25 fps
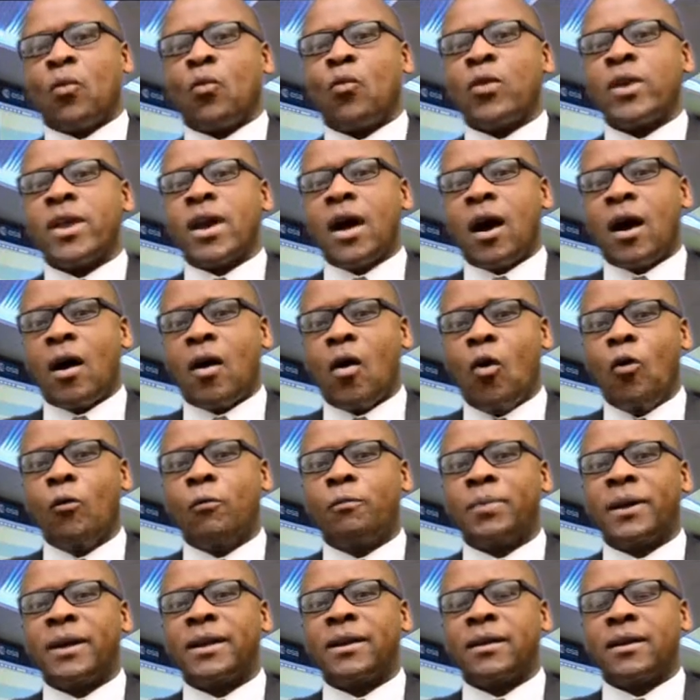We are
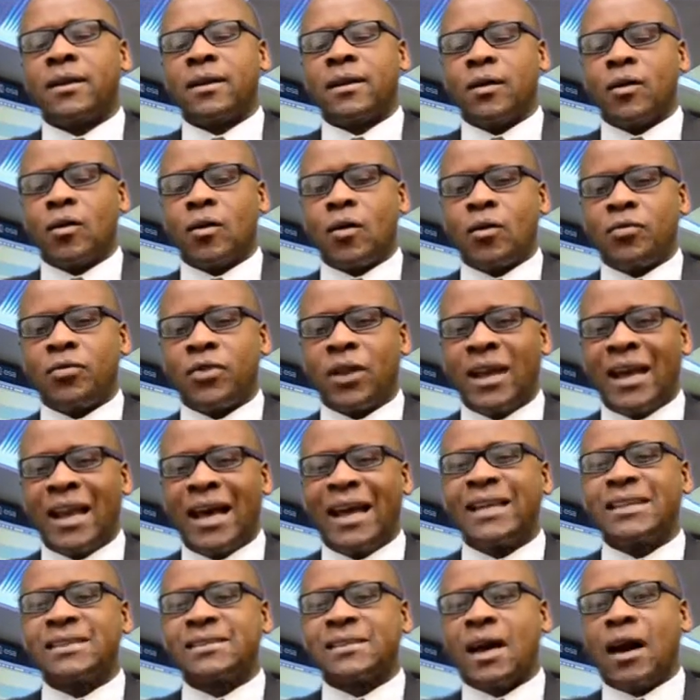open. The
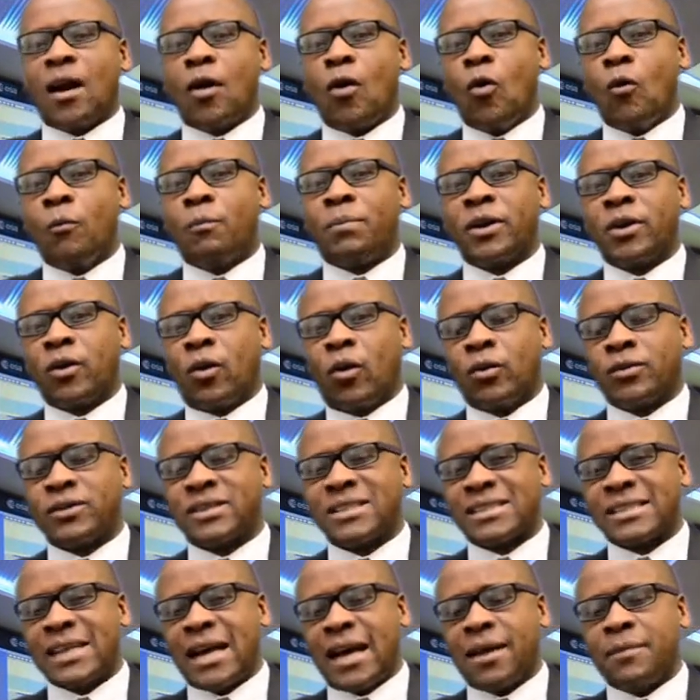lines are open all
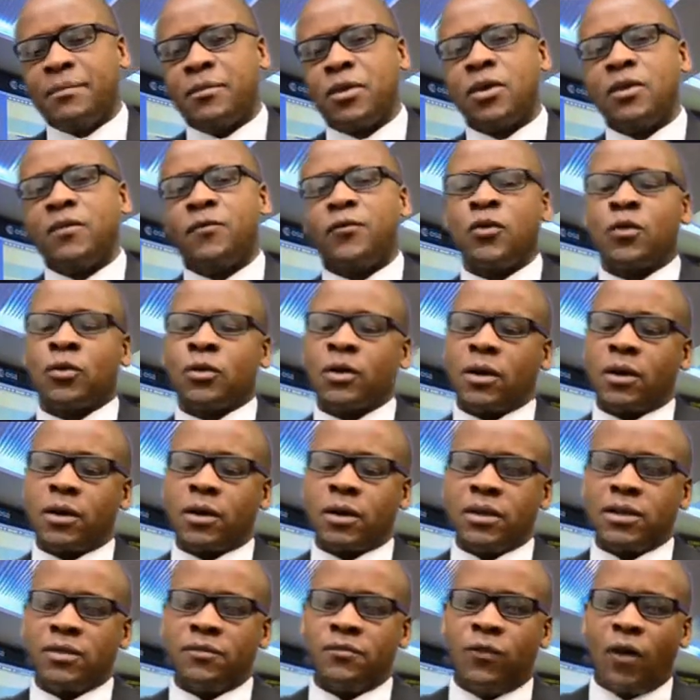the time. If you're
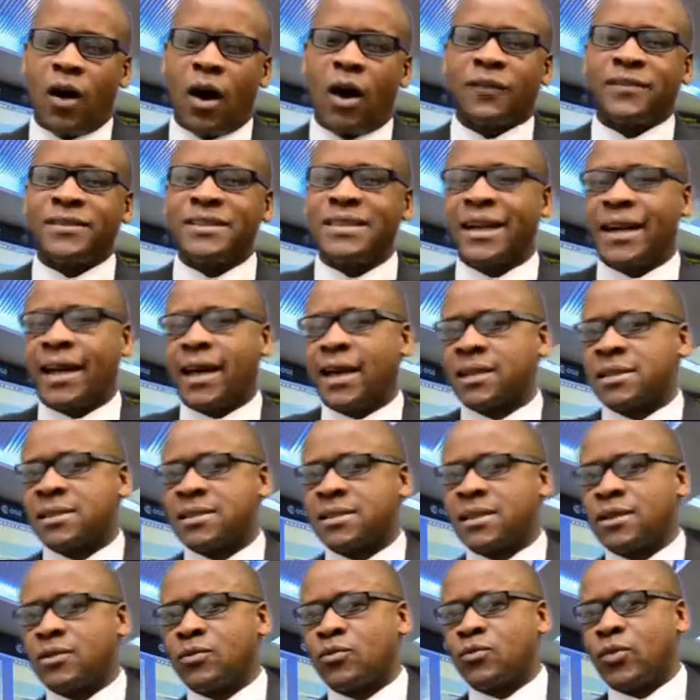getting involved in an
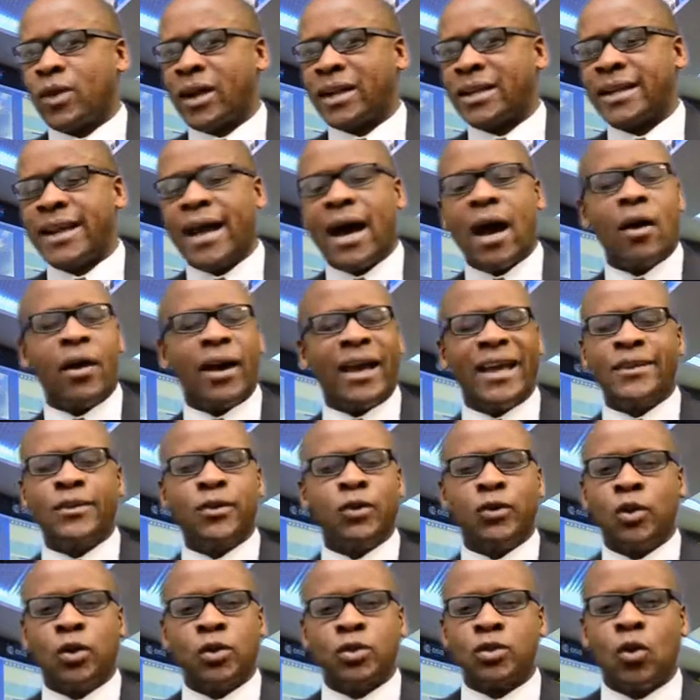accident right now and
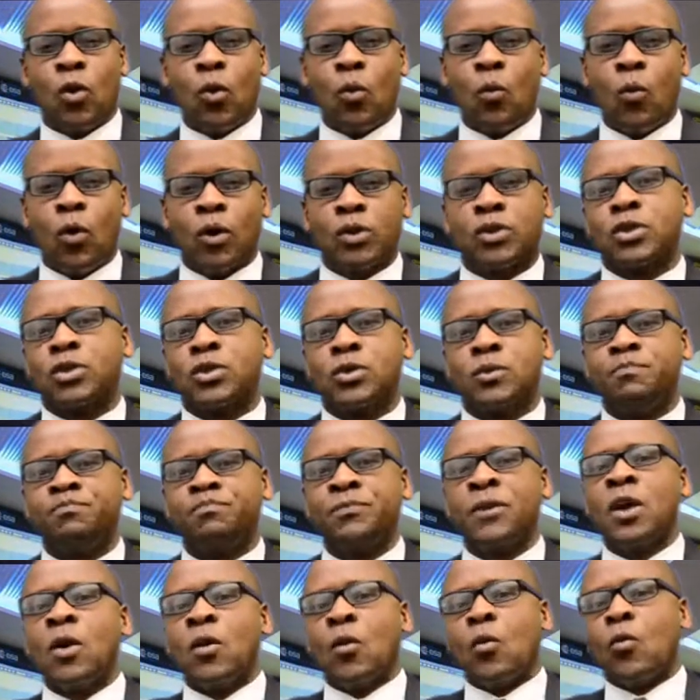you don't know what to do,
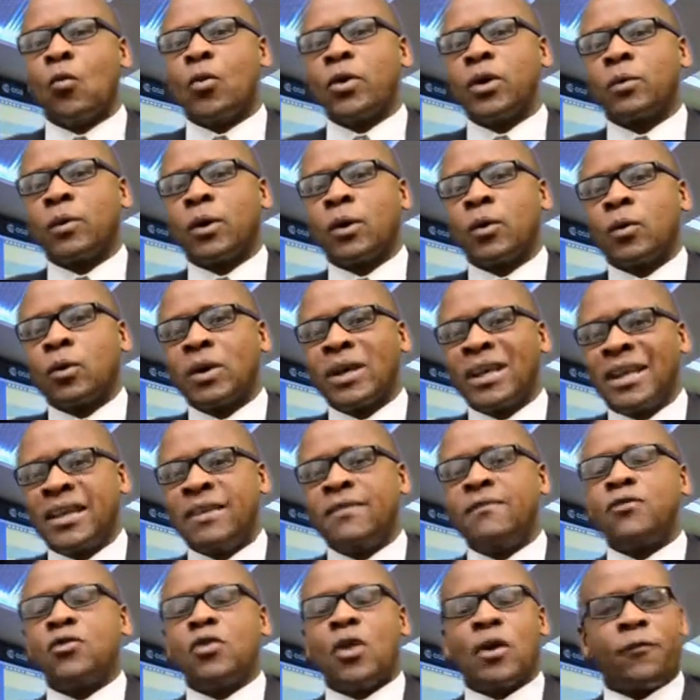we will
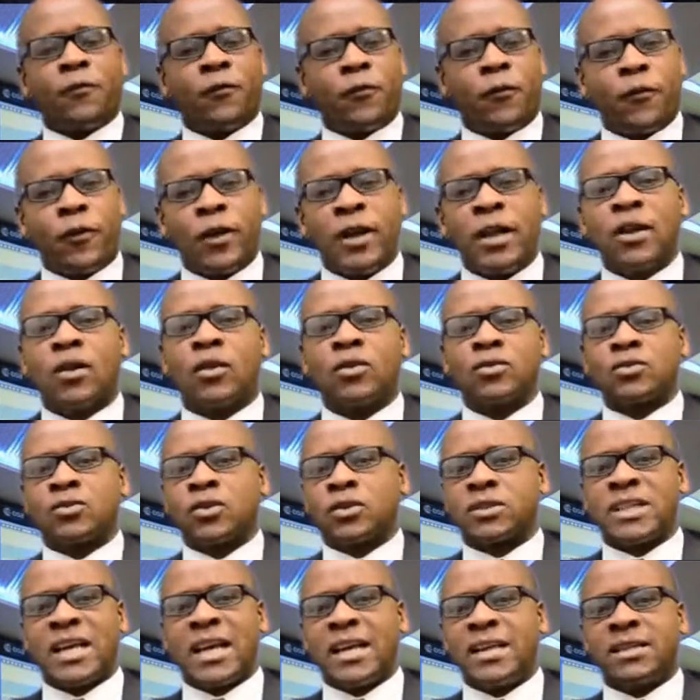give you a free
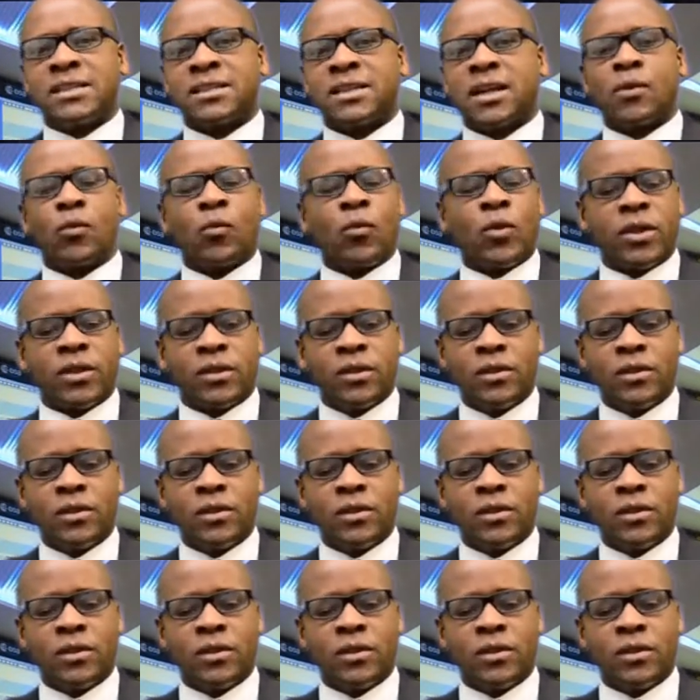consultation with